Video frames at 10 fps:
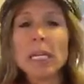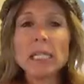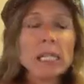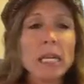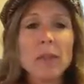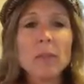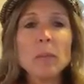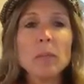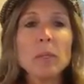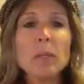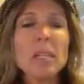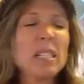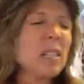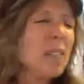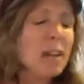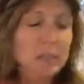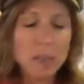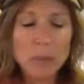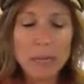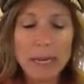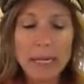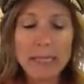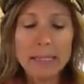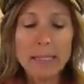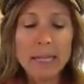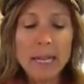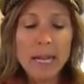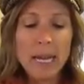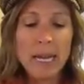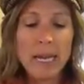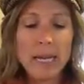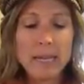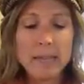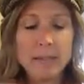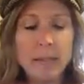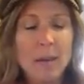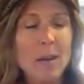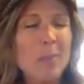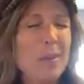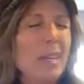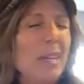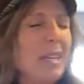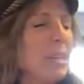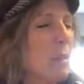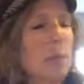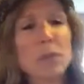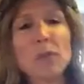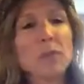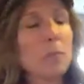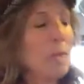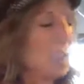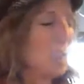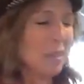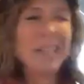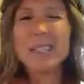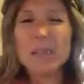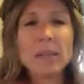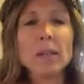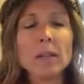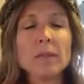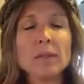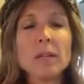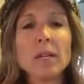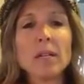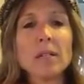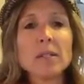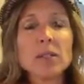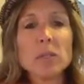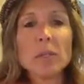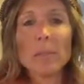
It's on the moon, it's fast-paced, and it grabs you from page one, kind of like all of Stuart